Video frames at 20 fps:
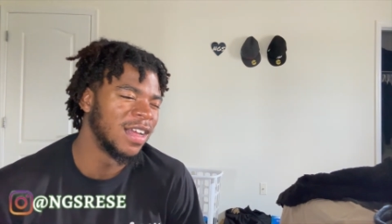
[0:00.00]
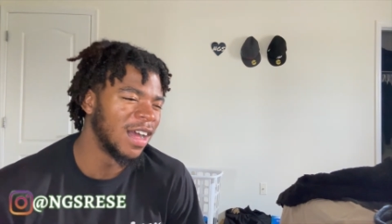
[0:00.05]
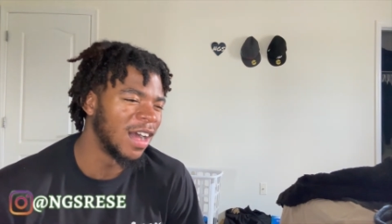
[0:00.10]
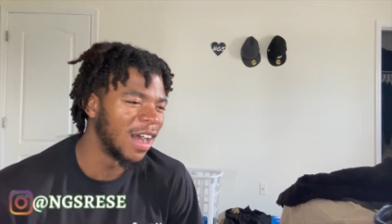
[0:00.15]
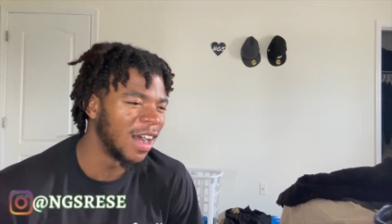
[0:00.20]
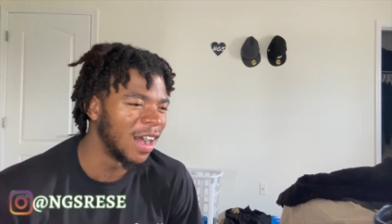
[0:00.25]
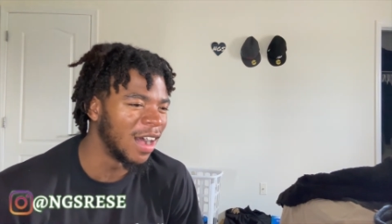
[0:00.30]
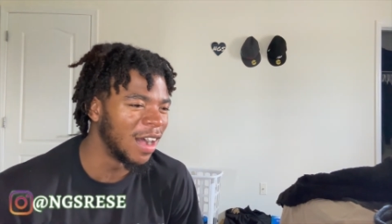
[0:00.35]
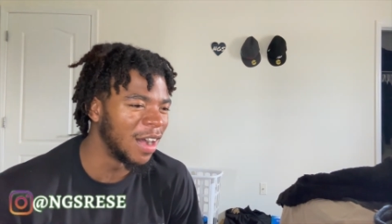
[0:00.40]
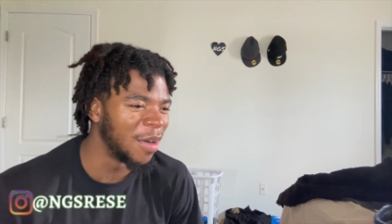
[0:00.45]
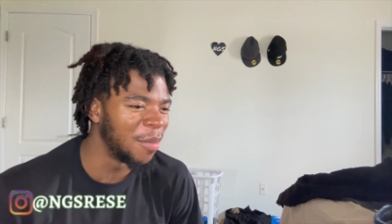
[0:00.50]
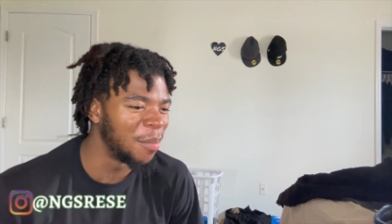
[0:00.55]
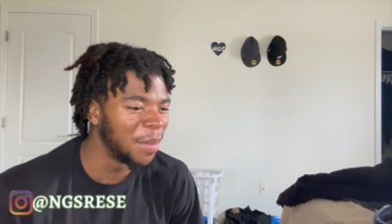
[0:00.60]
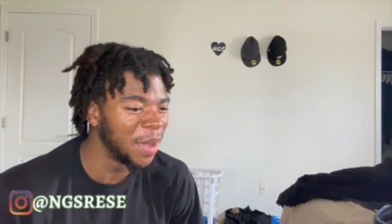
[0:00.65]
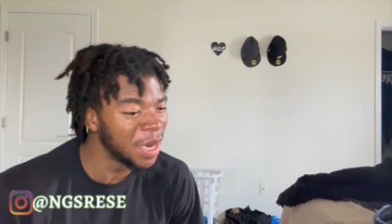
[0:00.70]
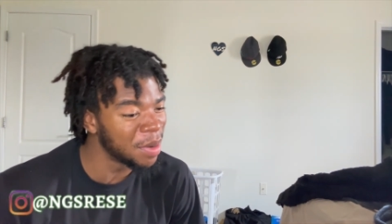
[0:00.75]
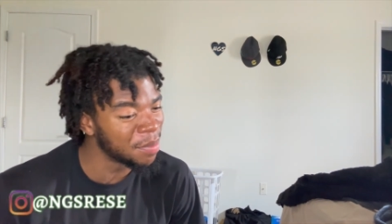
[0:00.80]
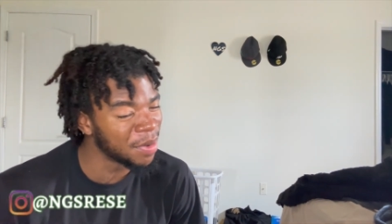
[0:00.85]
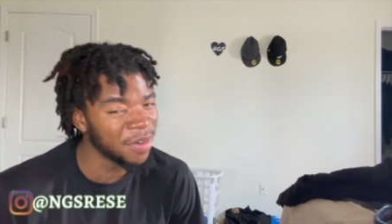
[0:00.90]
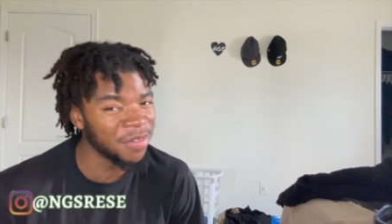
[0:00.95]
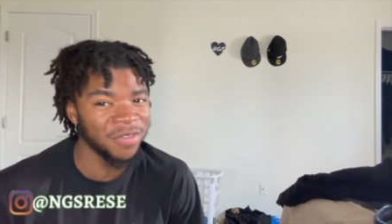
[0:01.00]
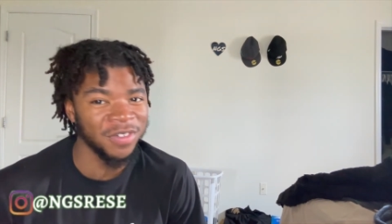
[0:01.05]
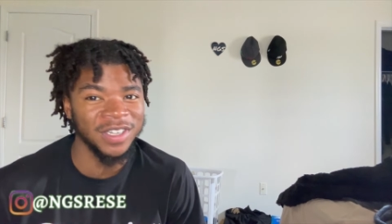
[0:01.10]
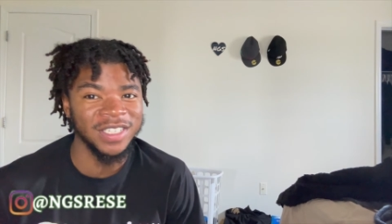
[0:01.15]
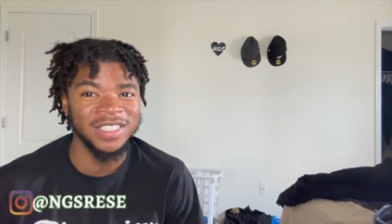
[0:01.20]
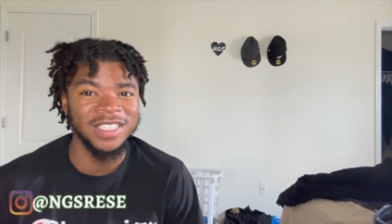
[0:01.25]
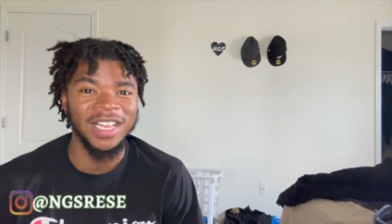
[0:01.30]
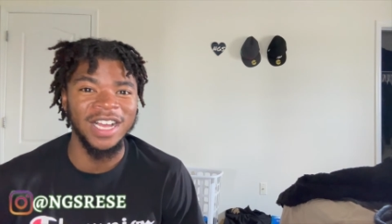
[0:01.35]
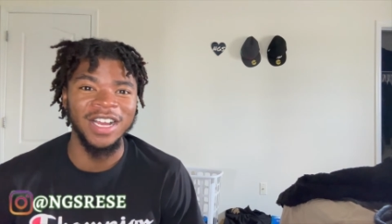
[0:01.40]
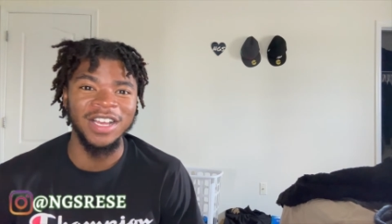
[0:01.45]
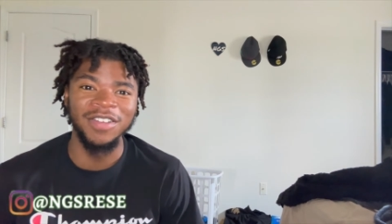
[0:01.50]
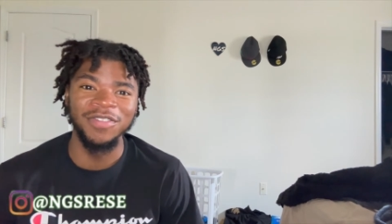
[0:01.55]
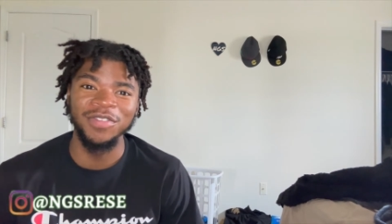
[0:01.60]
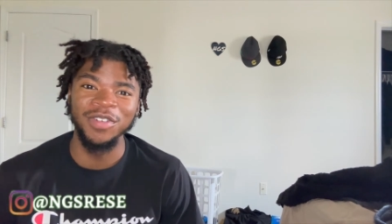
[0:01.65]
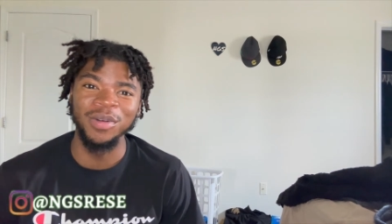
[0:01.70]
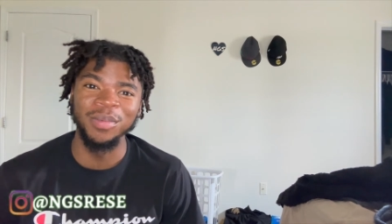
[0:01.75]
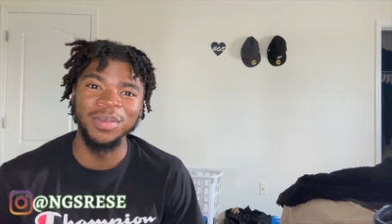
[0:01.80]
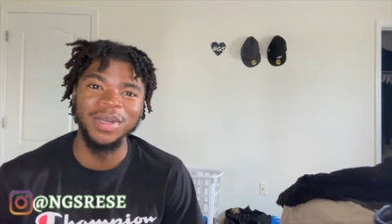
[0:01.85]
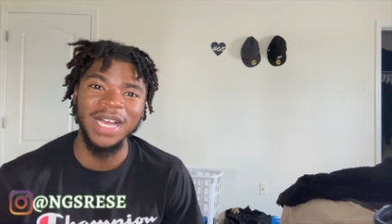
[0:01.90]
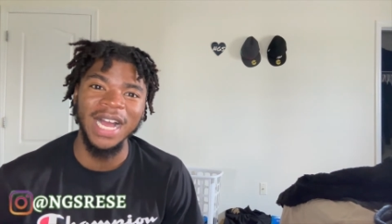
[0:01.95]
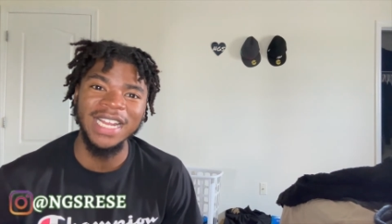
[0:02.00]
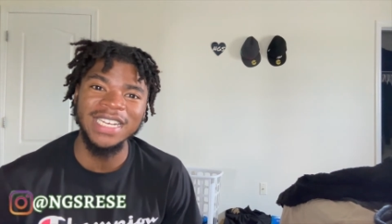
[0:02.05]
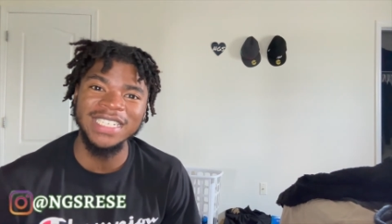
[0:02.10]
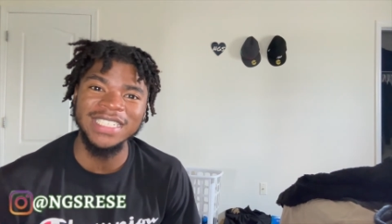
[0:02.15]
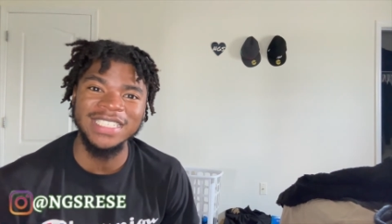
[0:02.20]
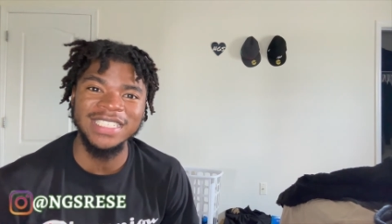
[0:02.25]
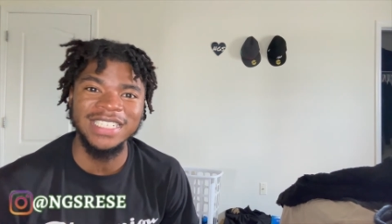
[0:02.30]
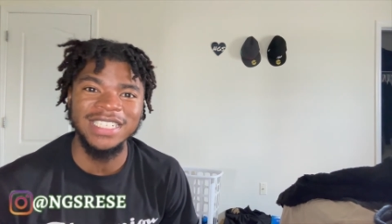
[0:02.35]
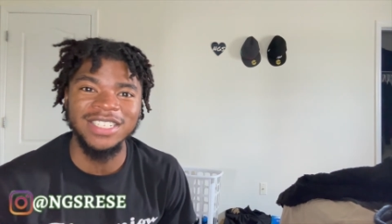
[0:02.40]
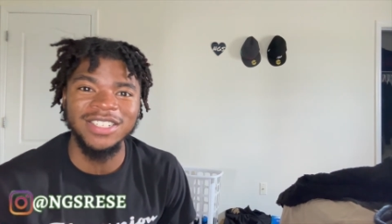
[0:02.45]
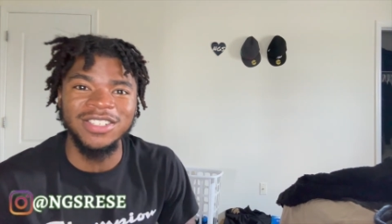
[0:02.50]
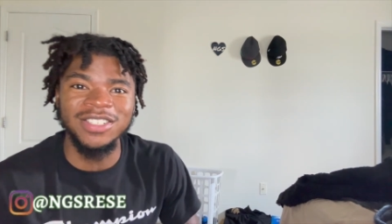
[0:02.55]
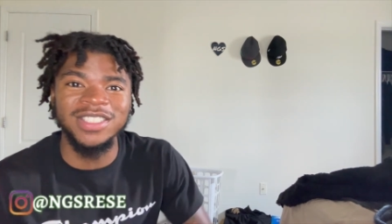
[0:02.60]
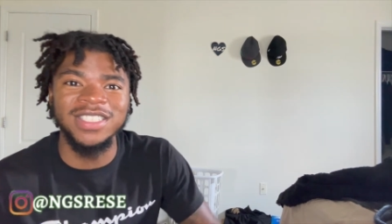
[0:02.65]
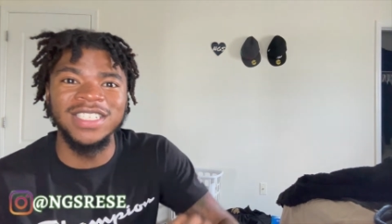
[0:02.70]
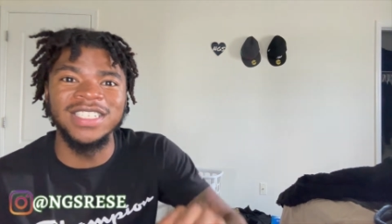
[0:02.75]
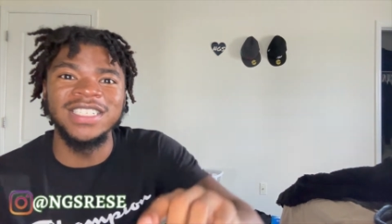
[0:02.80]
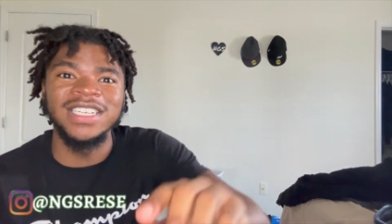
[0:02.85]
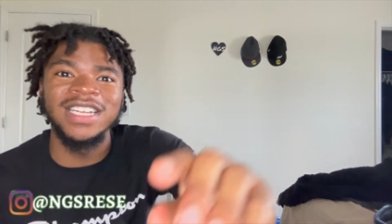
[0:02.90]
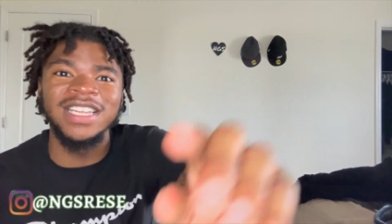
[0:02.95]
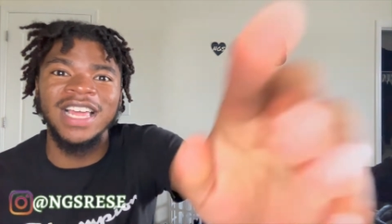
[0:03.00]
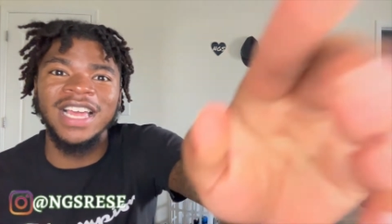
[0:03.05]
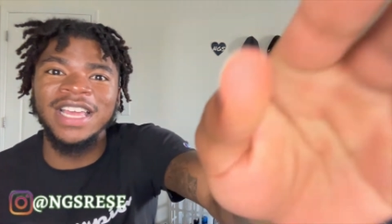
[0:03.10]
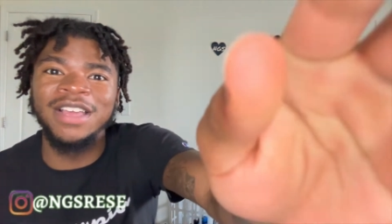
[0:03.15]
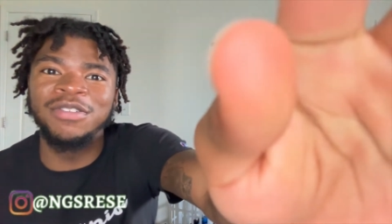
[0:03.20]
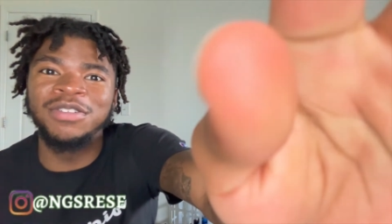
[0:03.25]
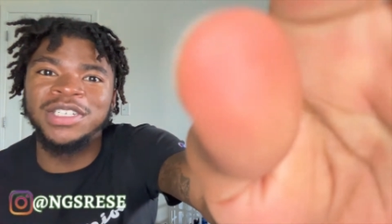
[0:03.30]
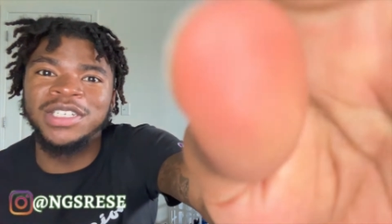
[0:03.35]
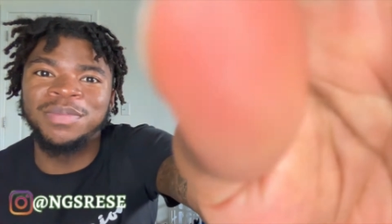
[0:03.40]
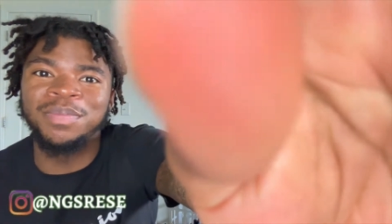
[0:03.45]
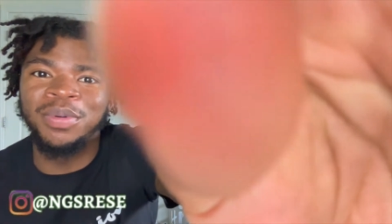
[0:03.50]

Uh Many Men Freestyle, you feel me? I just seen Lil Tjay like he was just